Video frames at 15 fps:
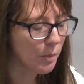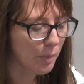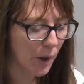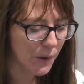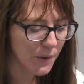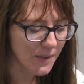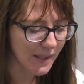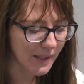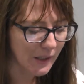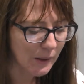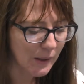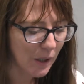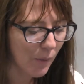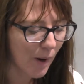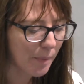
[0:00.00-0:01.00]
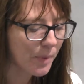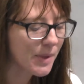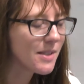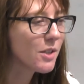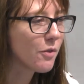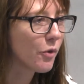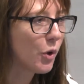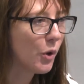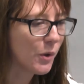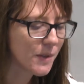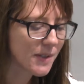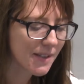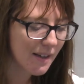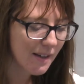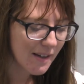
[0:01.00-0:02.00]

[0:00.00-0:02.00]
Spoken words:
opposing nuclear weapons, of course.